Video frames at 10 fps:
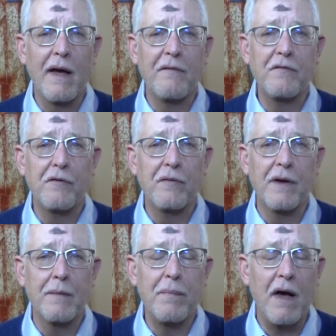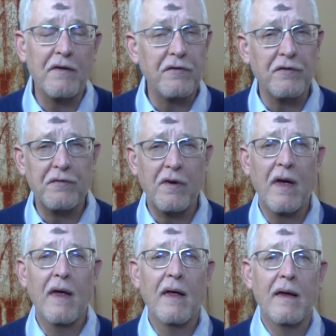after the apostles
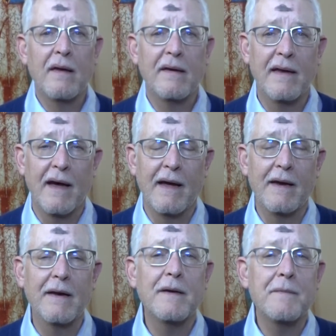died.